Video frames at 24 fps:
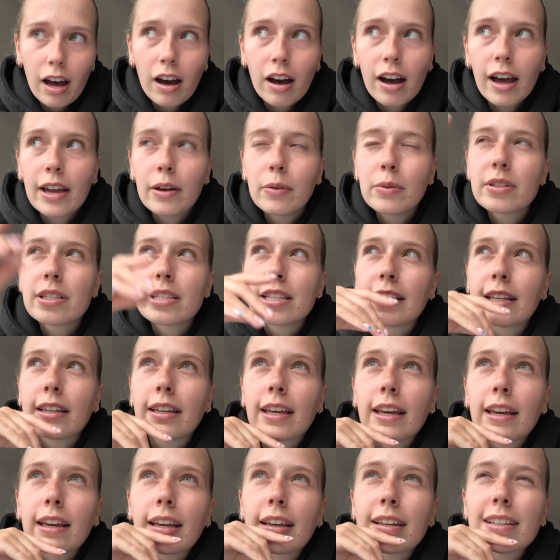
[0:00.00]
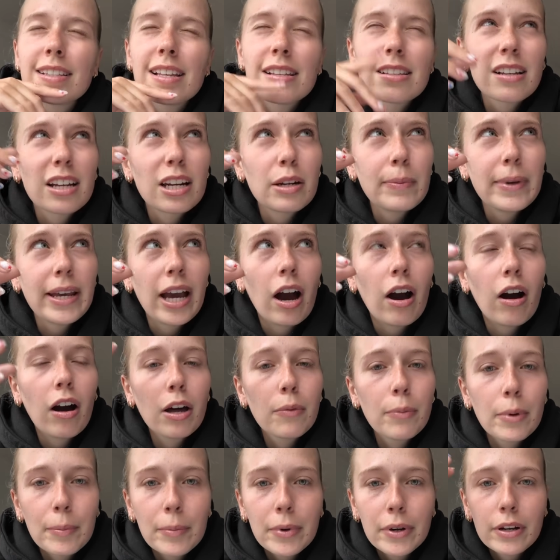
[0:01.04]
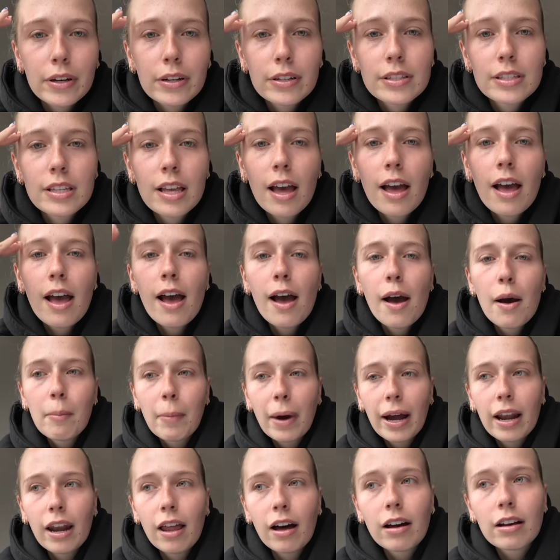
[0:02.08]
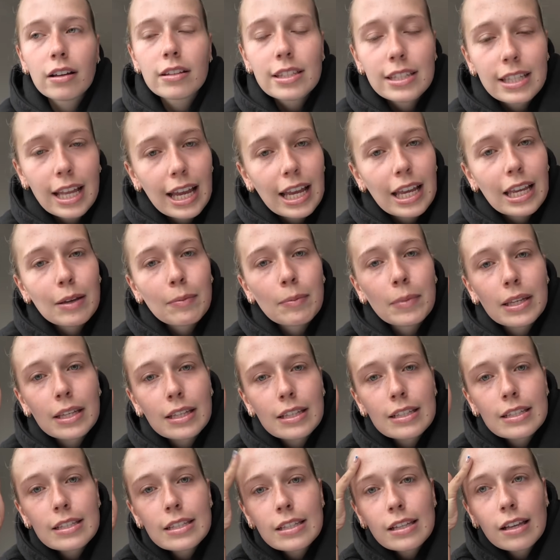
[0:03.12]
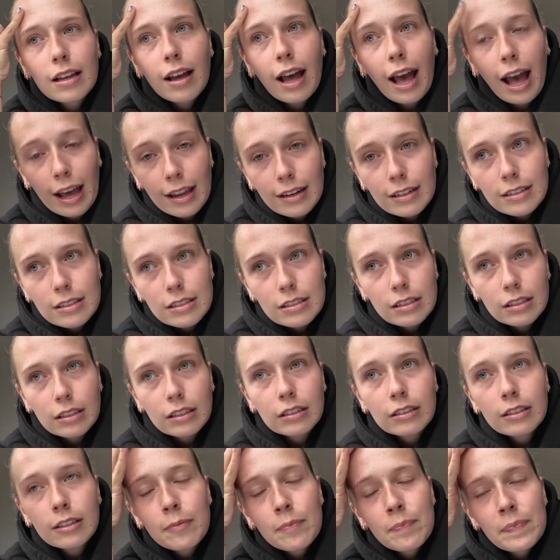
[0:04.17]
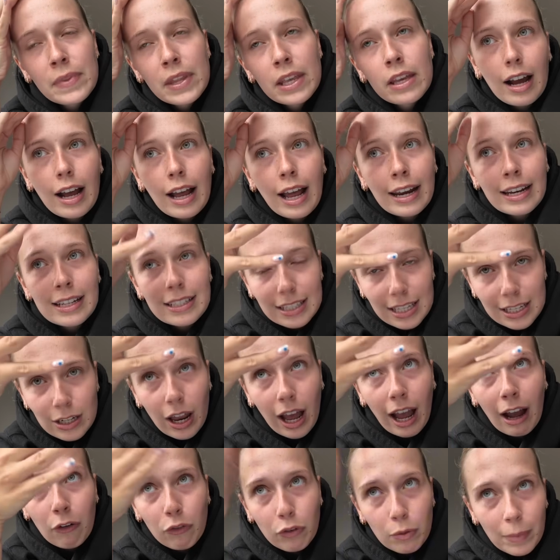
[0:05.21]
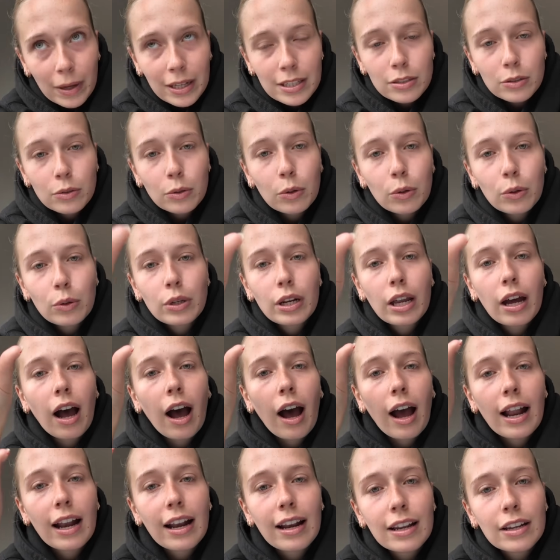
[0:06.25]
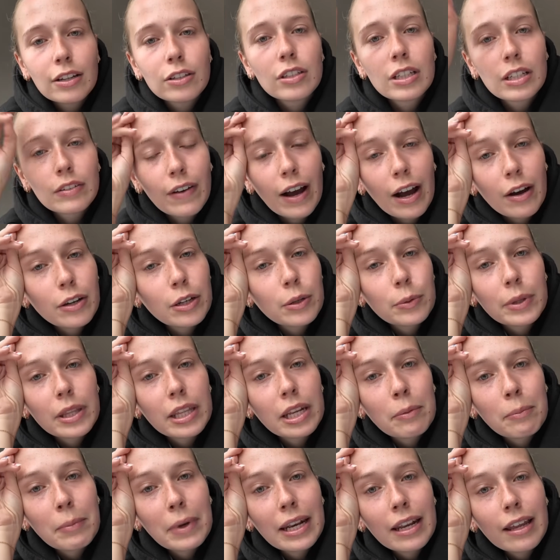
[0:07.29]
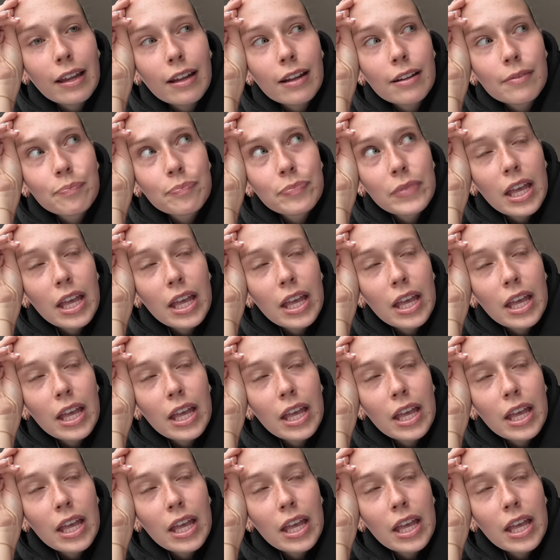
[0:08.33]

I was thinking, is this going to be hard? But because my last name is Anderson and it's in alphabetical order, I literally found it within a minute.